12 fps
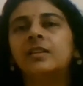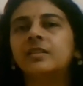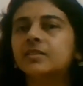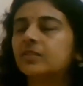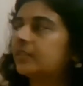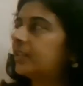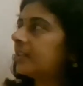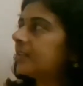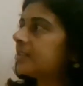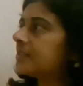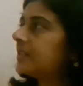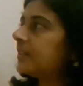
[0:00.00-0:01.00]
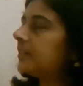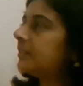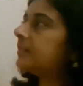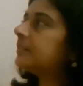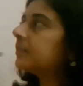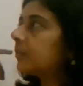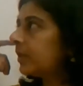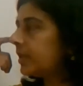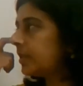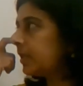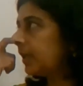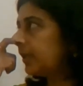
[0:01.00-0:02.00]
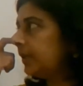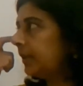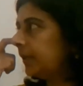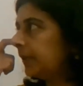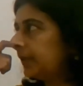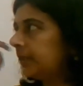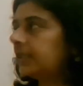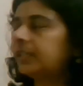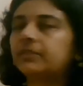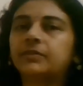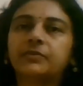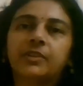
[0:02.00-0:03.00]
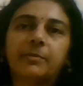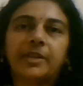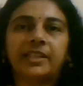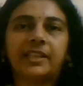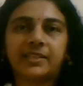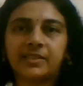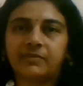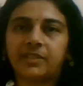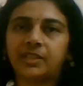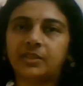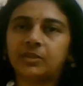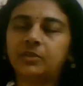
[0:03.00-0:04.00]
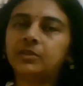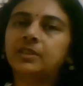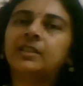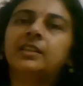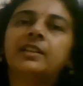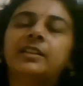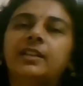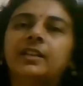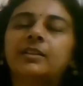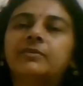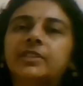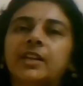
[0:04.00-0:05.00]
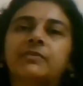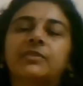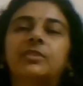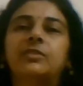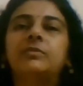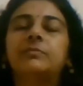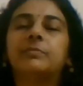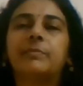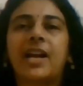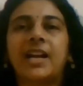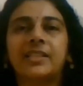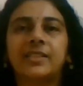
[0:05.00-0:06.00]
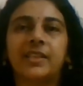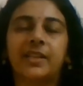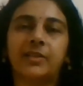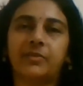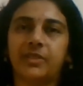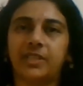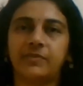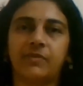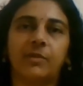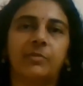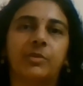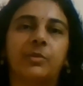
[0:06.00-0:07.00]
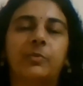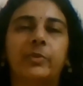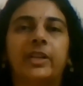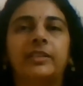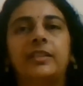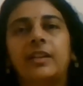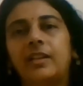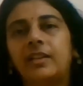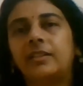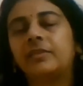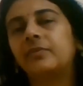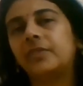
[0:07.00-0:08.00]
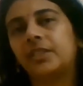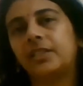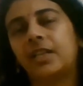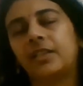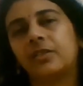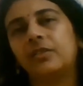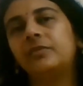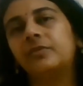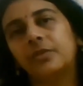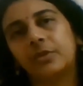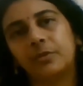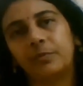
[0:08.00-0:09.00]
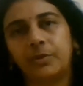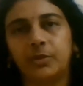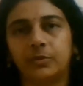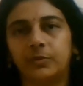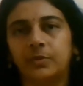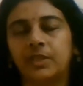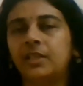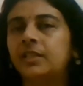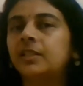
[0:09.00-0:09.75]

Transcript: So here is the question given for my next video. Here we have to match the entries from group 1 and with that of group 2.